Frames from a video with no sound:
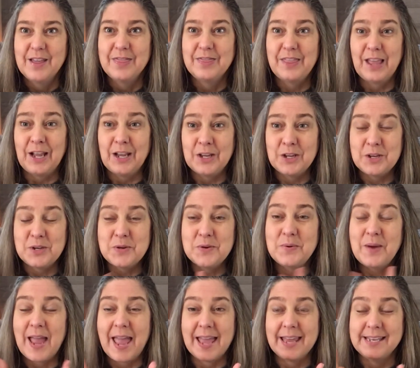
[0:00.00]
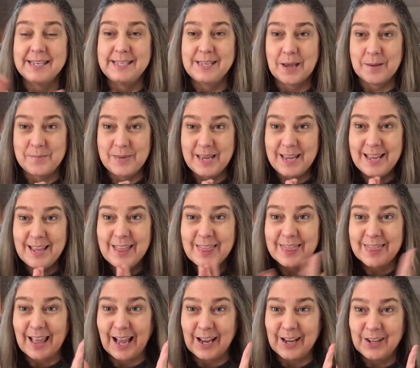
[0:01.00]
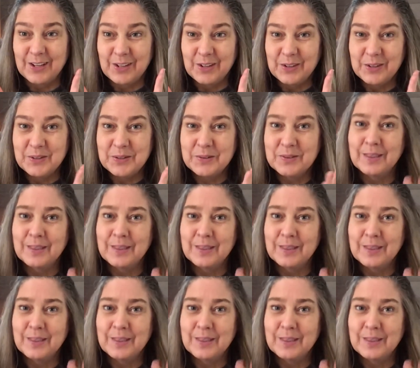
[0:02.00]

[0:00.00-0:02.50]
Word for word: thank you, and Debbie, thank you.